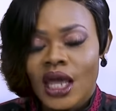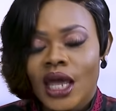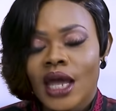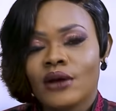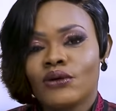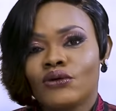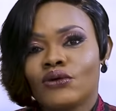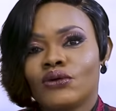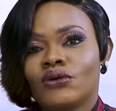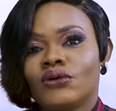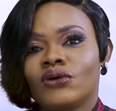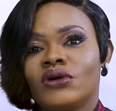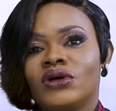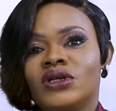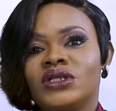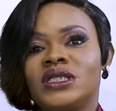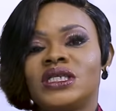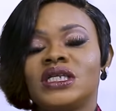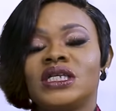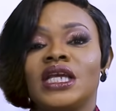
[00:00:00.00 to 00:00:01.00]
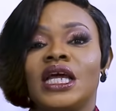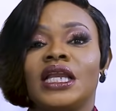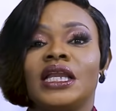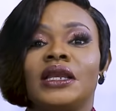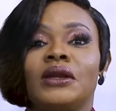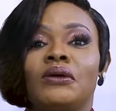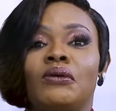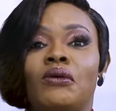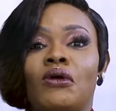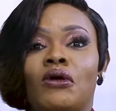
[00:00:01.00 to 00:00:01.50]
and no, intini any
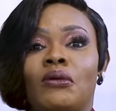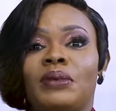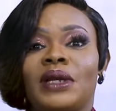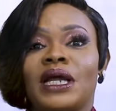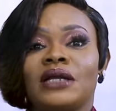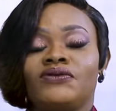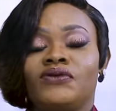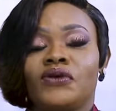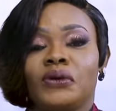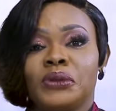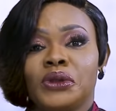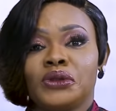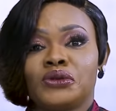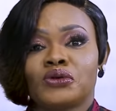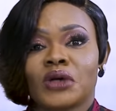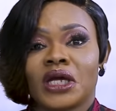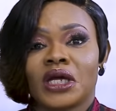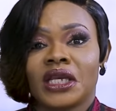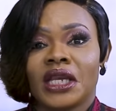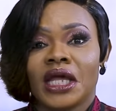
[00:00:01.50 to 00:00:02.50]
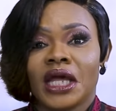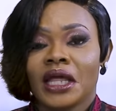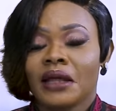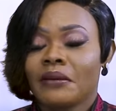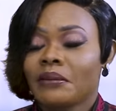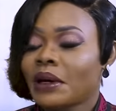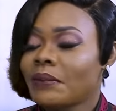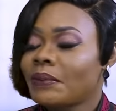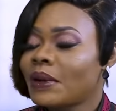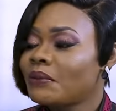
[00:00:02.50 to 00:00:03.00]
work platform you swende.
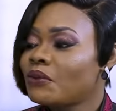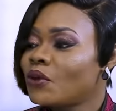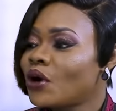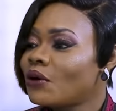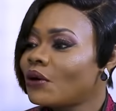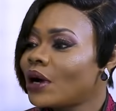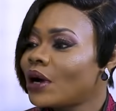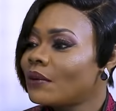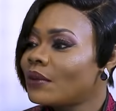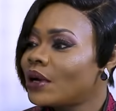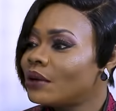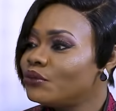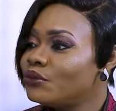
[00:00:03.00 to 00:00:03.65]
Papa Makwaba